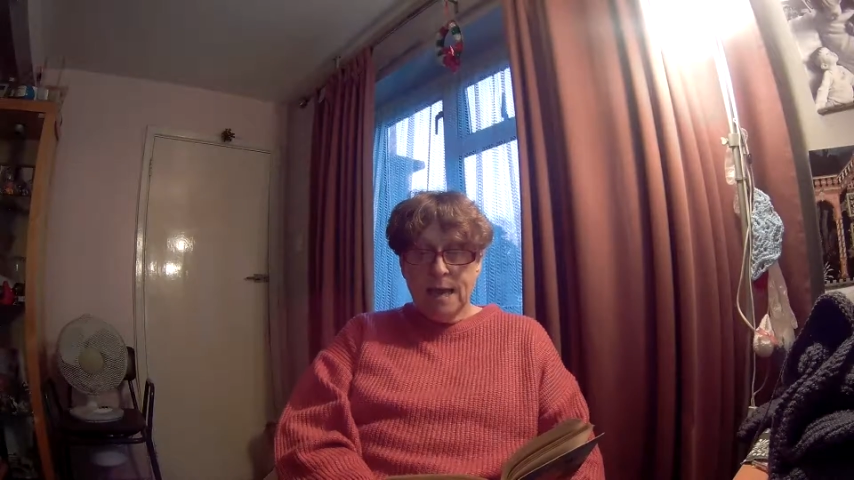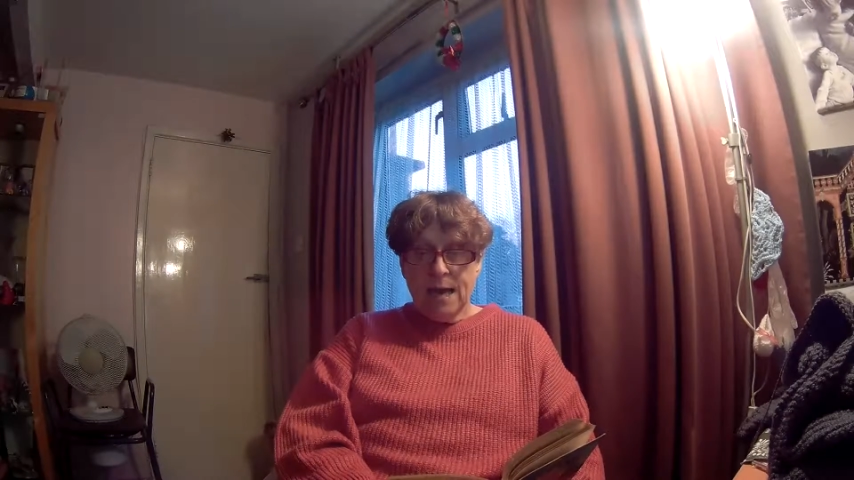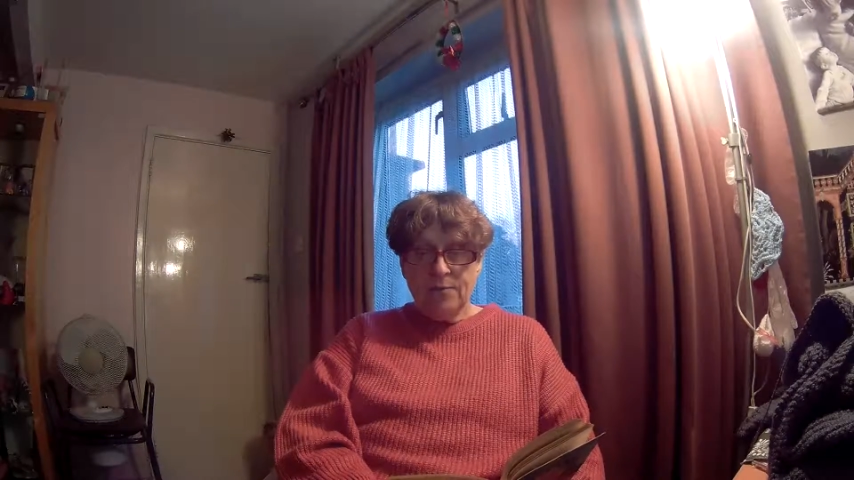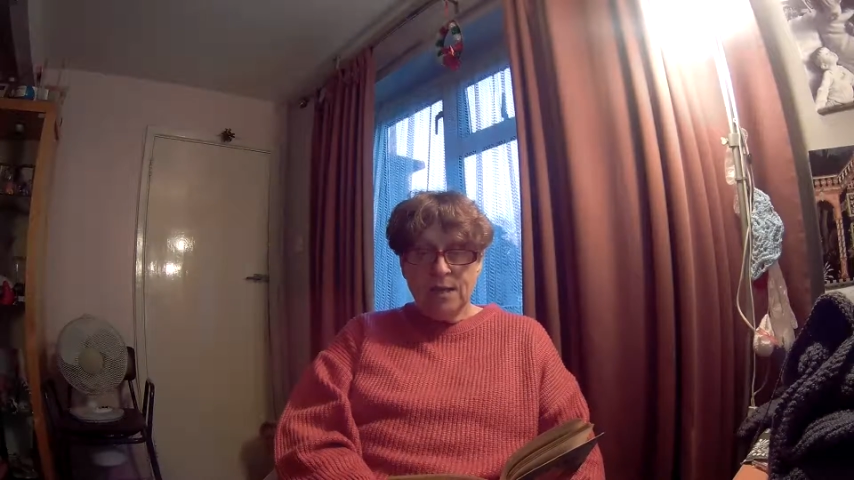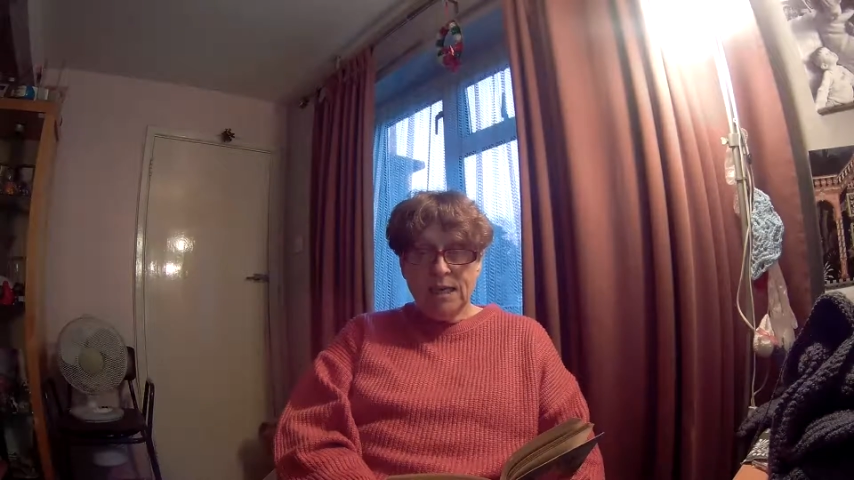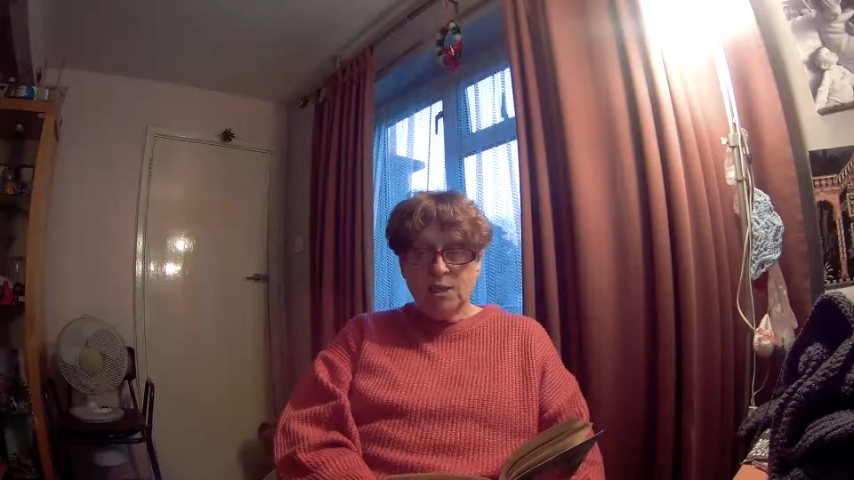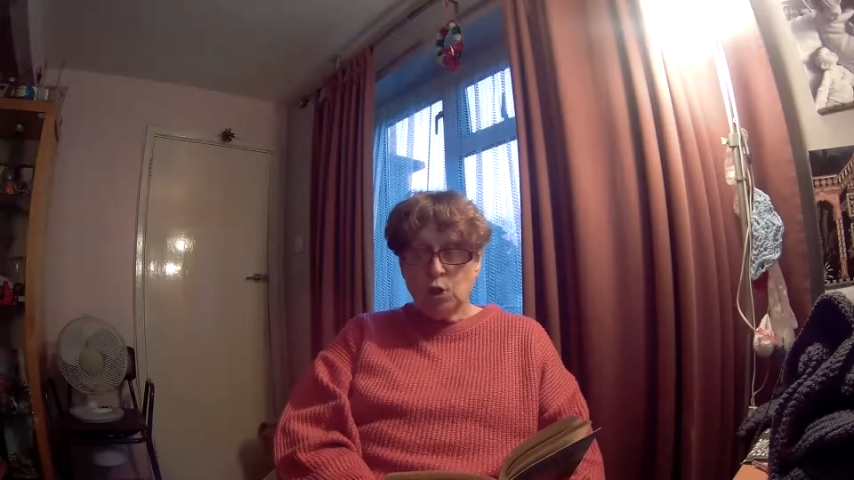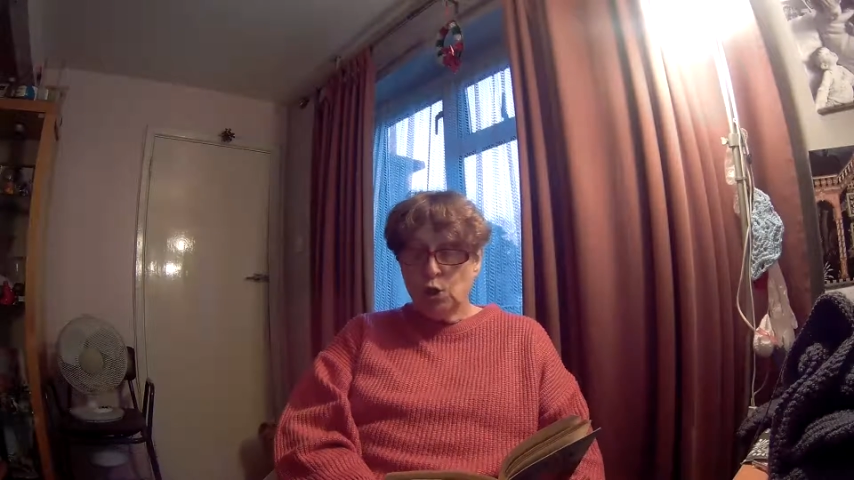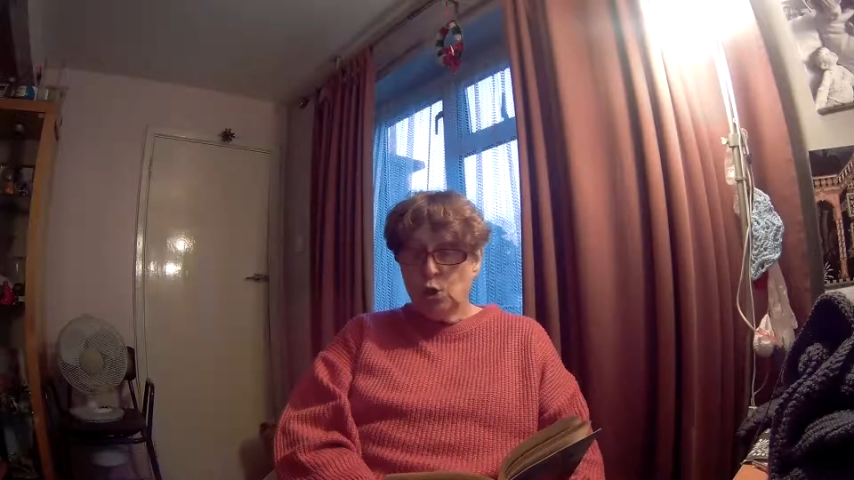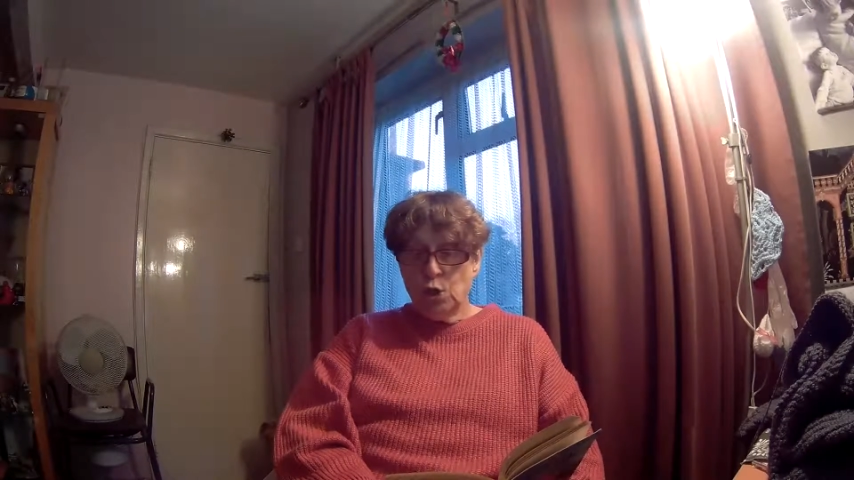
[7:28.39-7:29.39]
and these
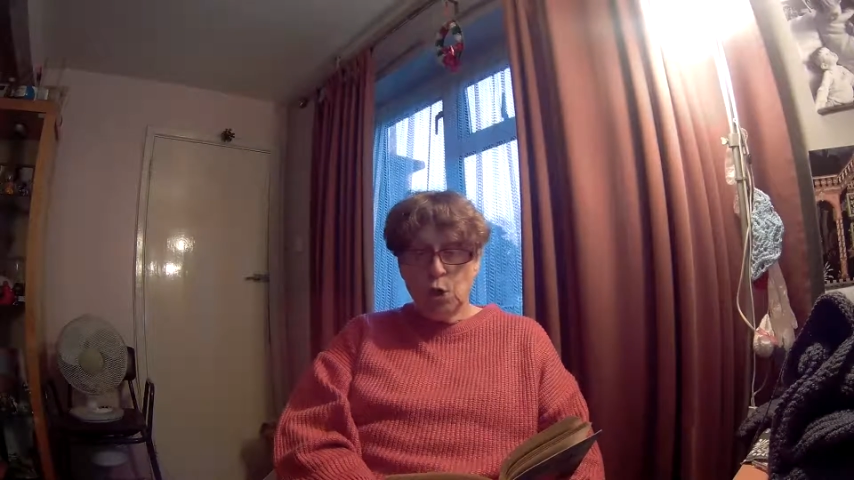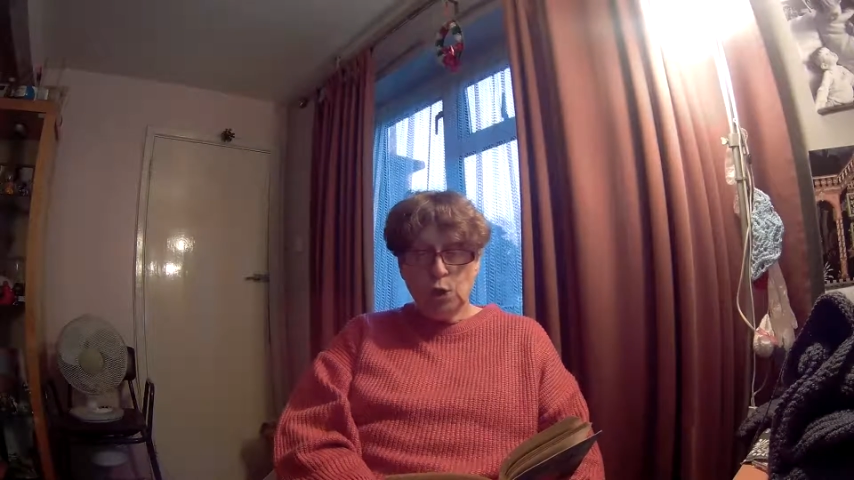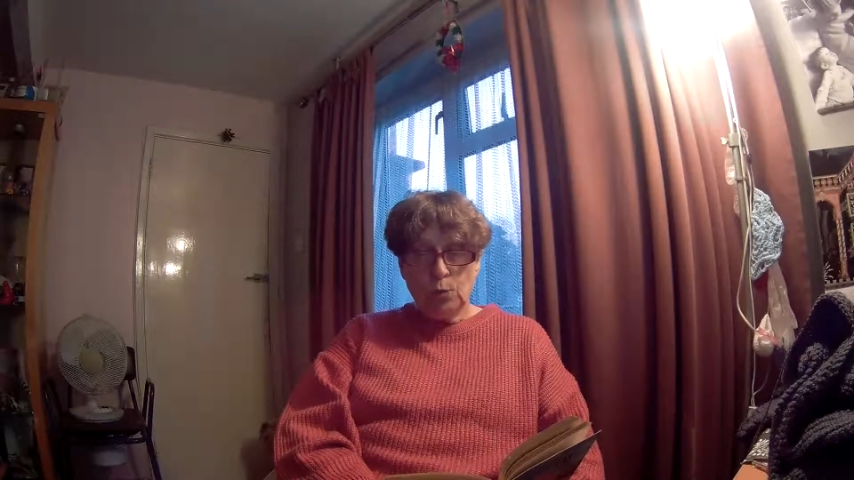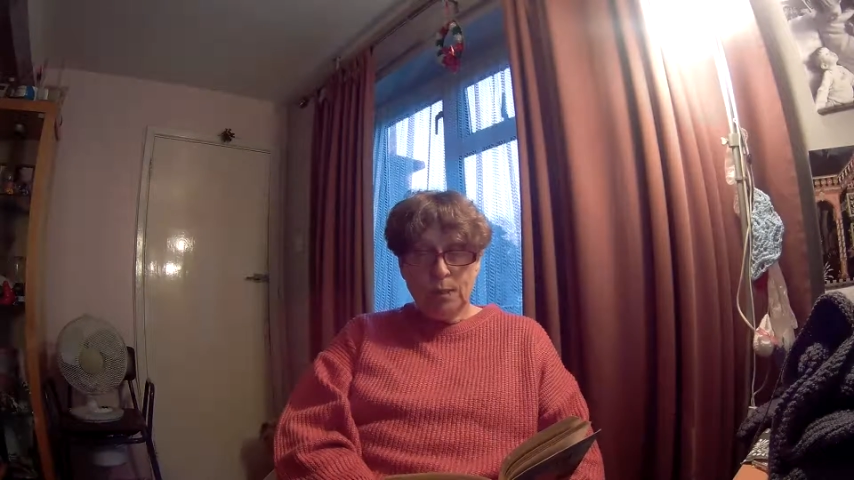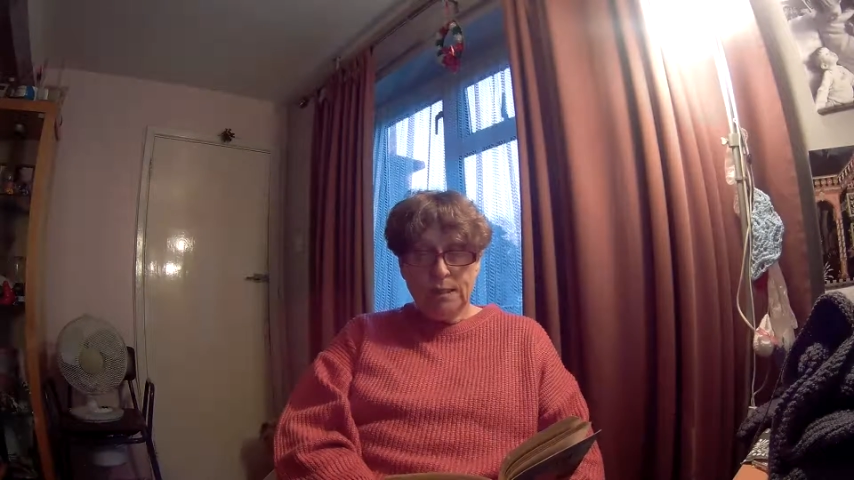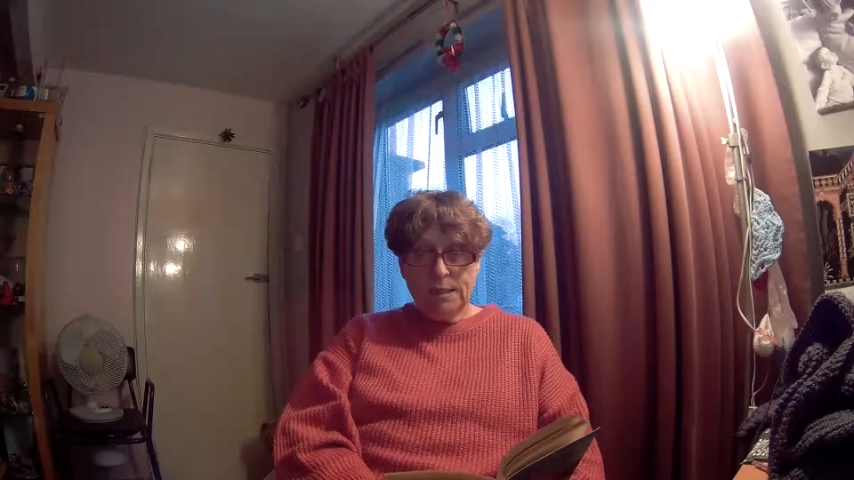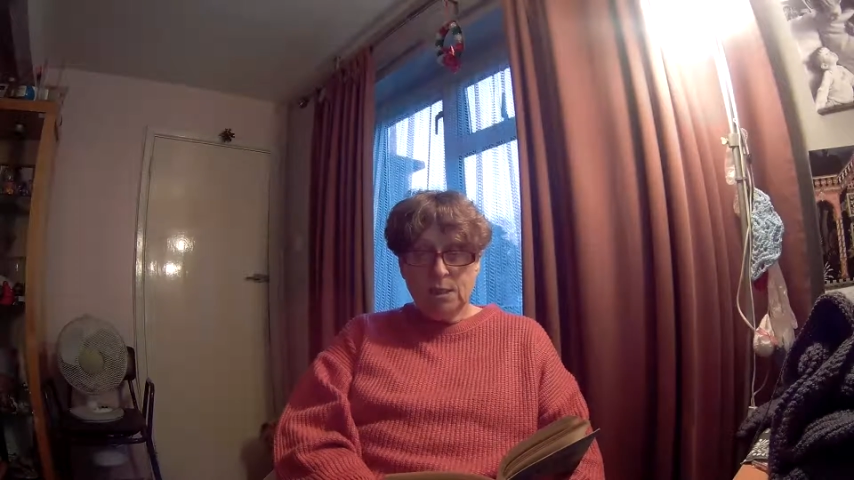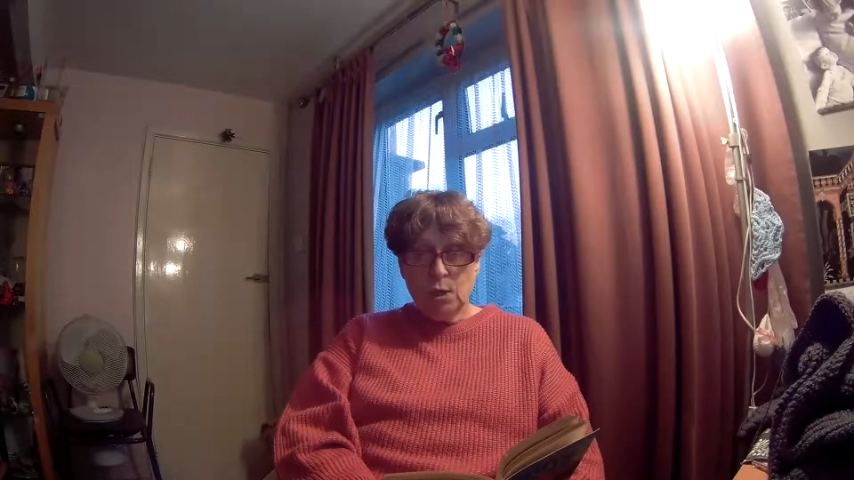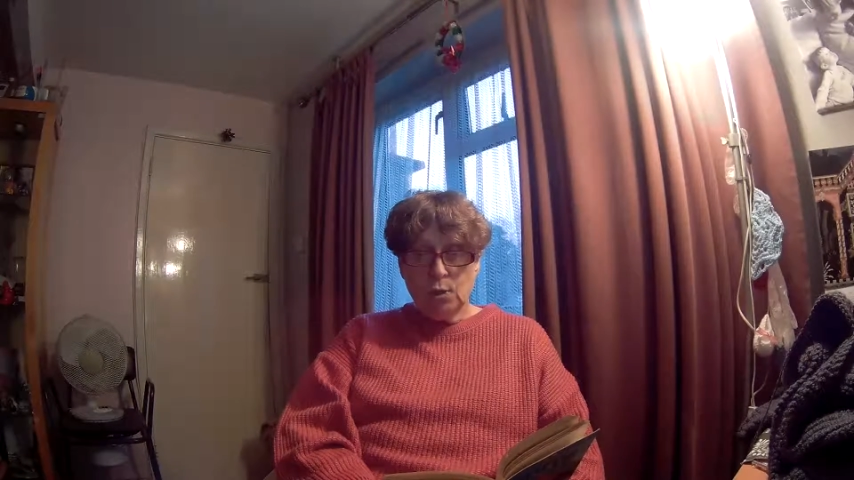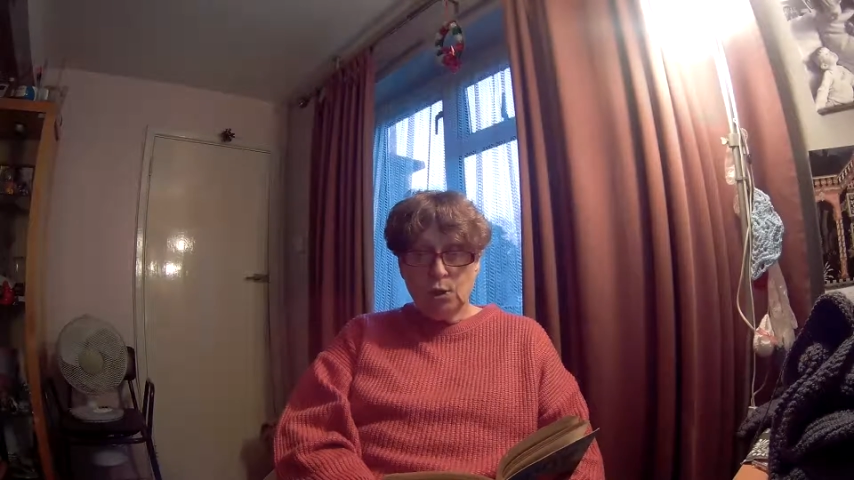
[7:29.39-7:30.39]
could not be
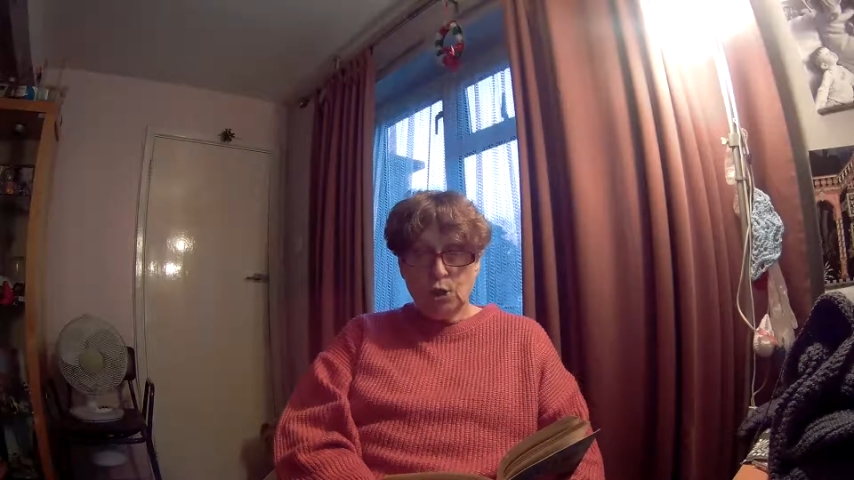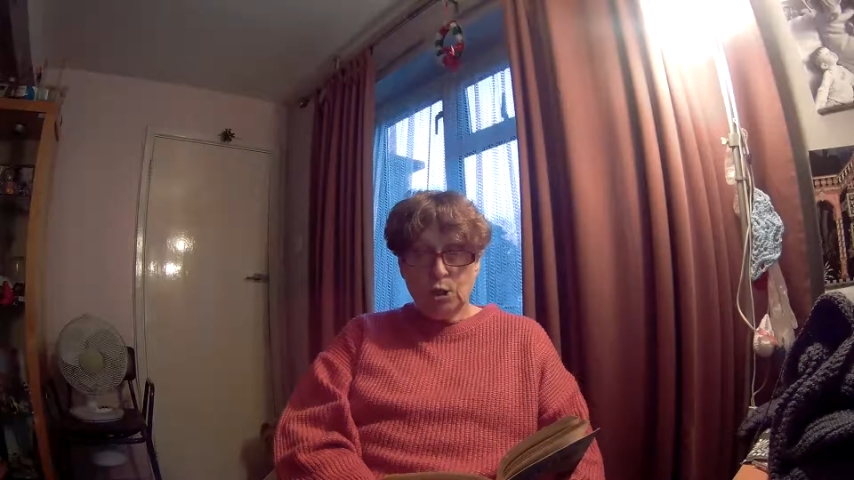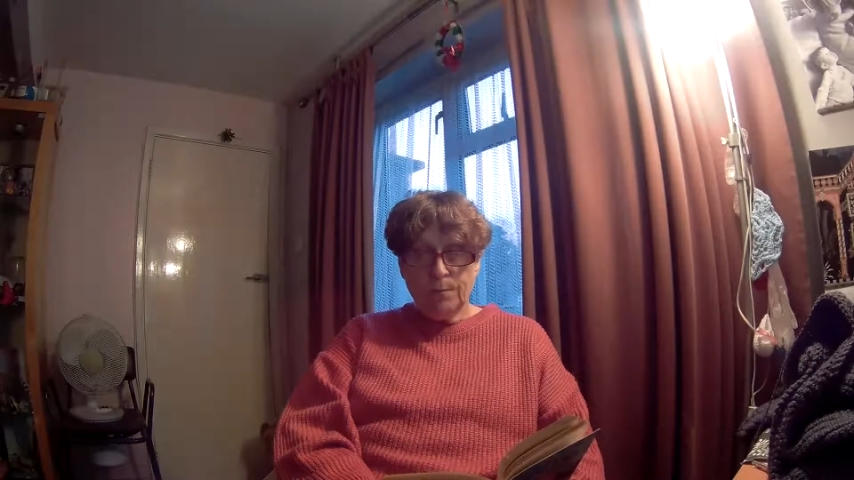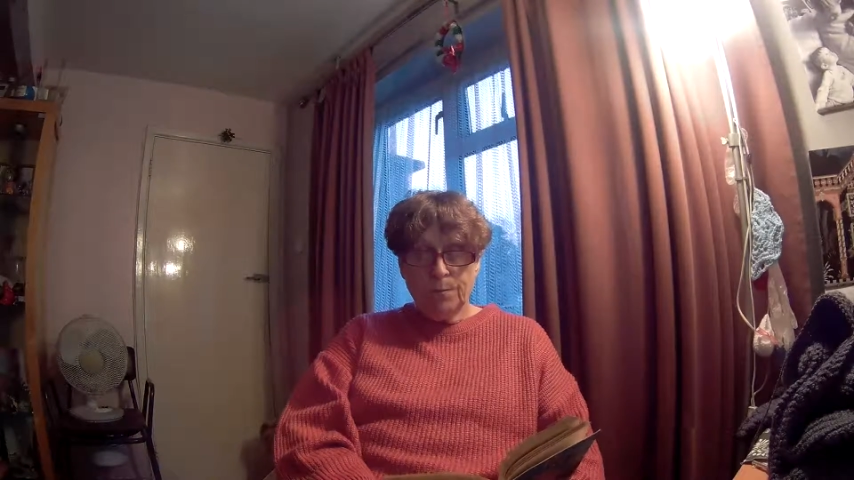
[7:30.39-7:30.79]
dislodged.